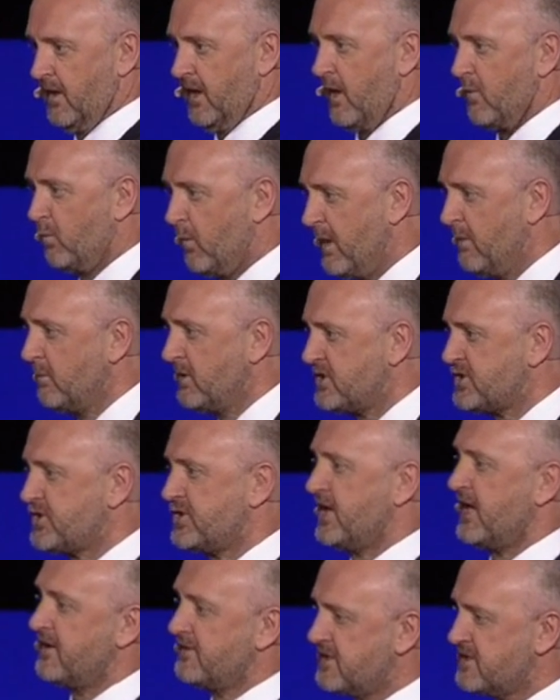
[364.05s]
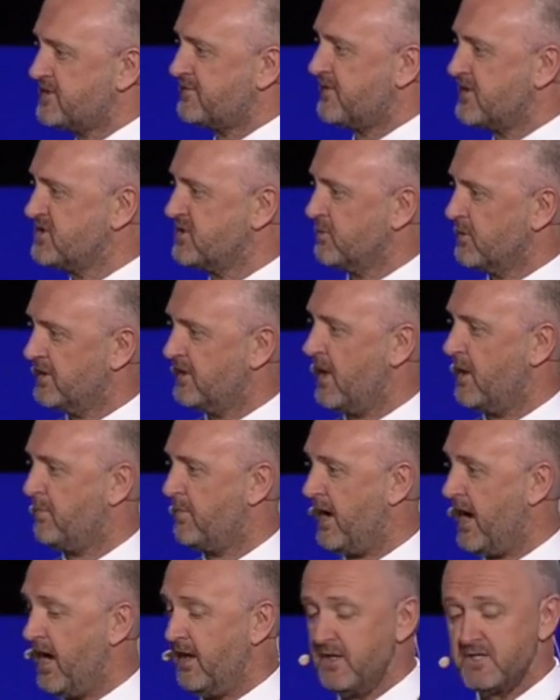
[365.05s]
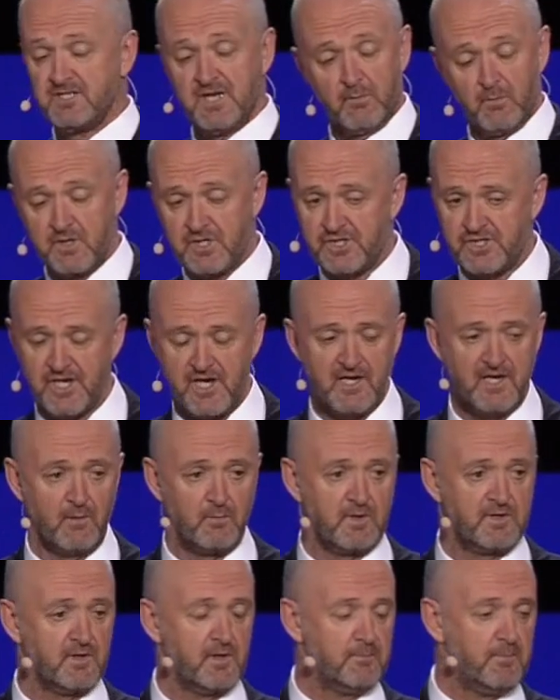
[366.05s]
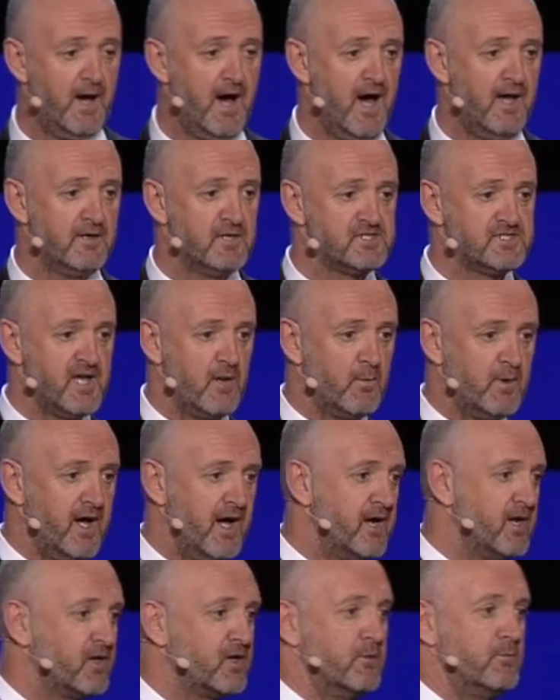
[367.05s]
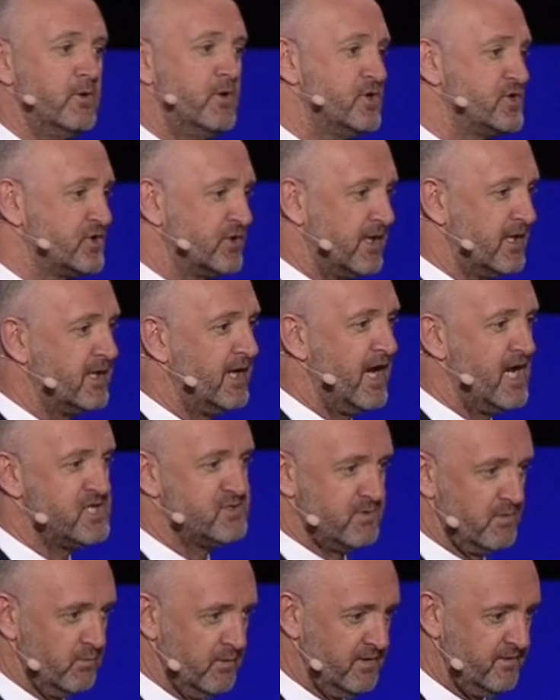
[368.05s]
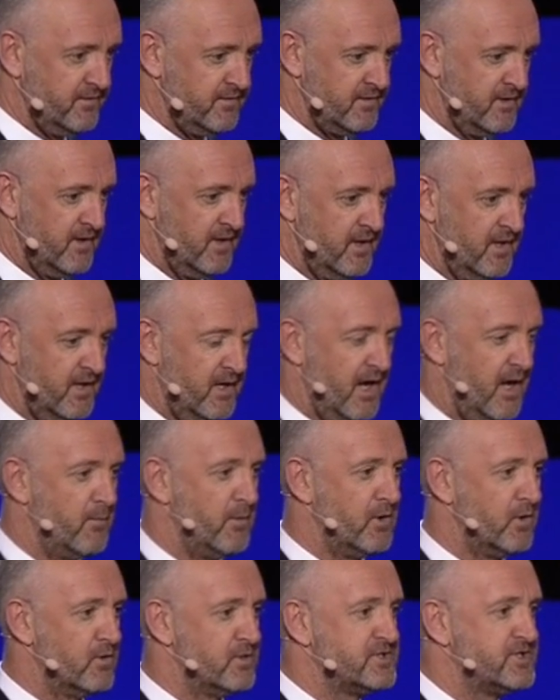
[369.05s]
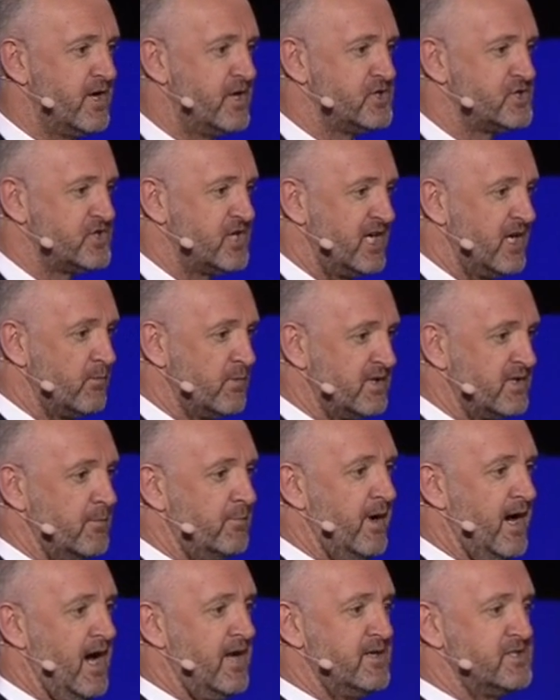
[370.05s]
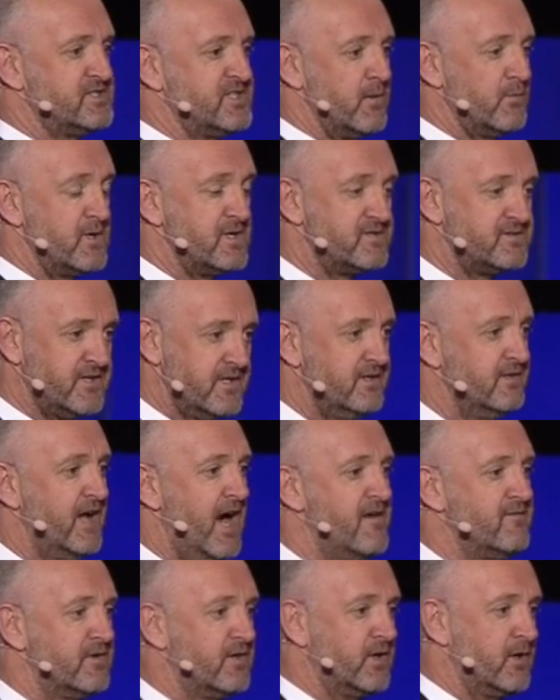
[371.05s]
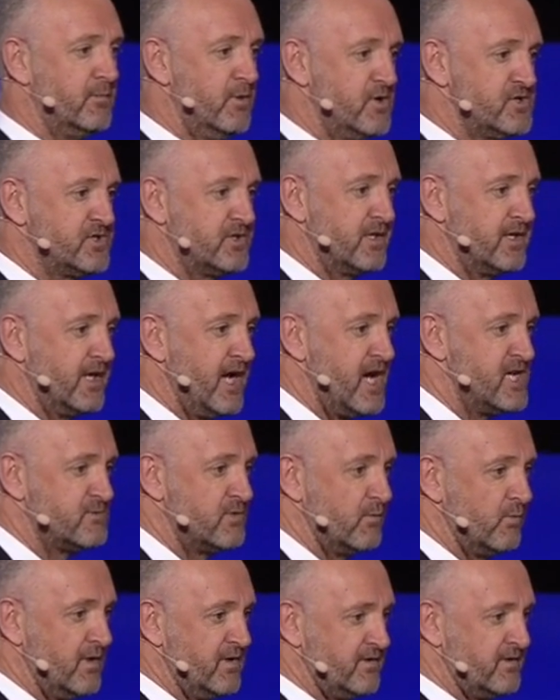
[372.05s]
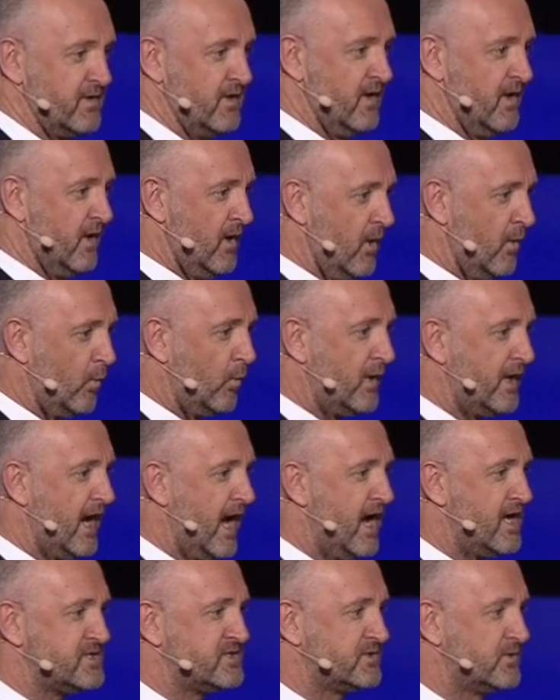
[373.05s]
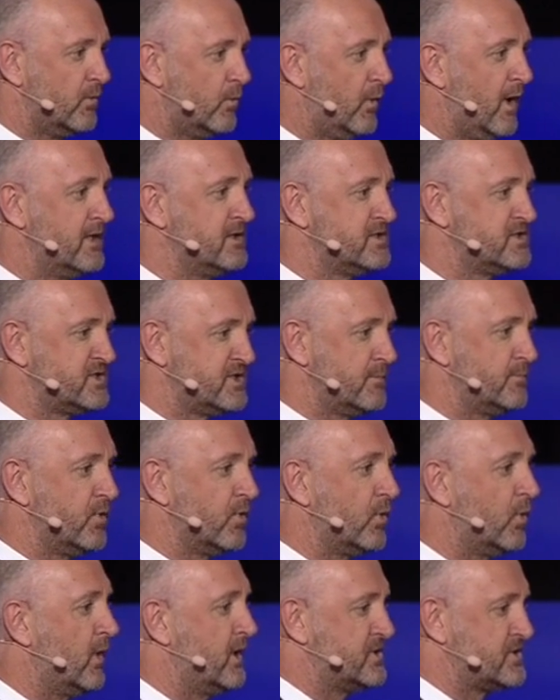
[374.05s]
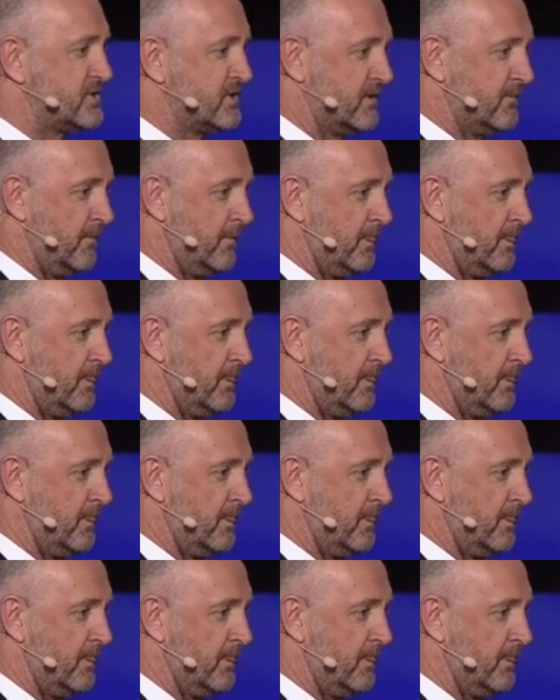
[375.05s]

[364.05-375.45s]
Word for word: And when we shared this vision with our partners, and we shared it with the partners that we had a commercial engagement with, and we also shared it with the partners that we didn't have a commercial engagement with, we asked one simple question